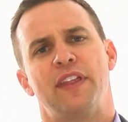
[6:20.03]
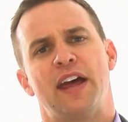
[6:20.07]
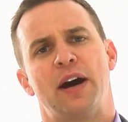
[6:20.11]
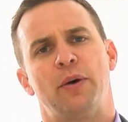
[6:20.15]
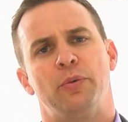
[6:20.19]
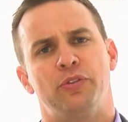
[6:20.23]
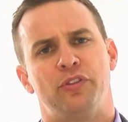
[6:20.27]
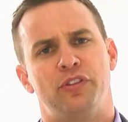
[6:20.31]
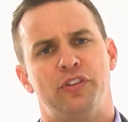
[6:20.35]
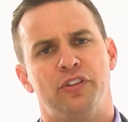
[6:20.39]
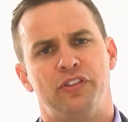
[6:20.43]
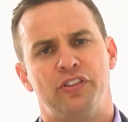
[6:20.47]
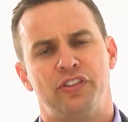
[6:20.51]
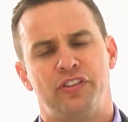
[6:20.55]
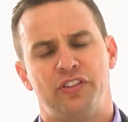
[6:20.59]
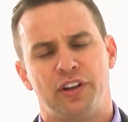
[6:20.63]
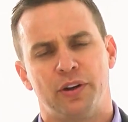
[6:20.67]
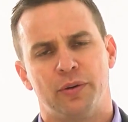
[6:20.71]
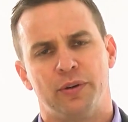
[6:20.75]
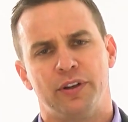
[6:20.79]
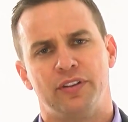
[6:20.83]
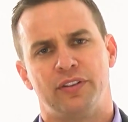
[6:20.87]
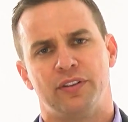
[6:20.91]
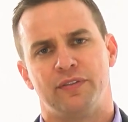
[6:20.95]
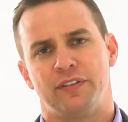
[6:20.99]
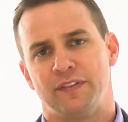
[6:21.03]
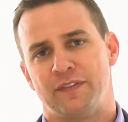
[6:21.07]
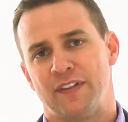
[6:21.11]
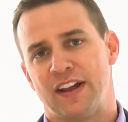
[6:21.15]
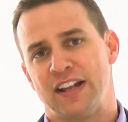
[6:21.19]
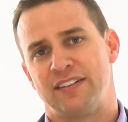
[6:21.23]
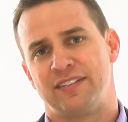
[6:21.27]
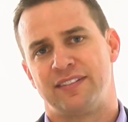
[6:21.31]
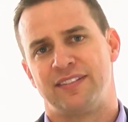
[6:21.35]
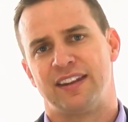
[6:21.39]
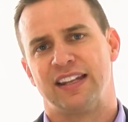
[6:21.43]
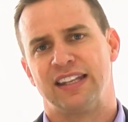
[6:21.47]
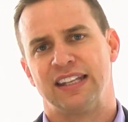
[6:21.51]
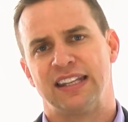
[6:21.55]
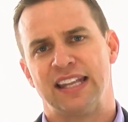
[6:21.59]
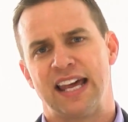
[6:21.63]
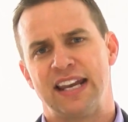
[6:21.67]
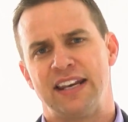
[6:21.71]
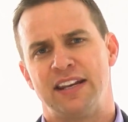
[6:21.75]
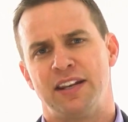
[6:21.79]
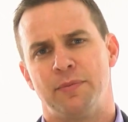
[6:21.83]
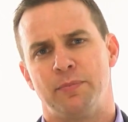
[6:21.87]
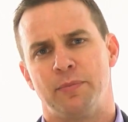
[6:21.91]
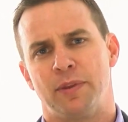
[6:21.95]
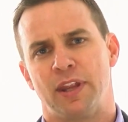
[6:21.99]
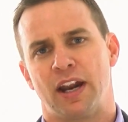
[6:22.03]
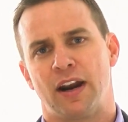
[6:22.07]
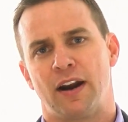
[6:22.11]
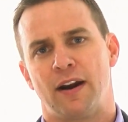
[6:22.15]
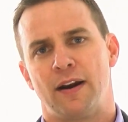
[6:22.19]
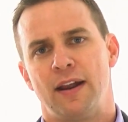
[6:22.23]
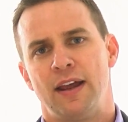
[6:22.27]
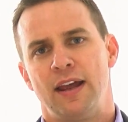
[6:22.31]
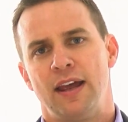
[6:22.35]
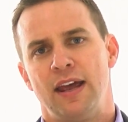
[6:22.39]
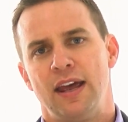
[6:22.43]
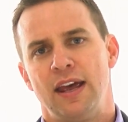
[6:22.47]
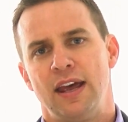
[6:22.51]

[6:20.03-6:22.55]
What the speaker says: That was the series of events that led him there.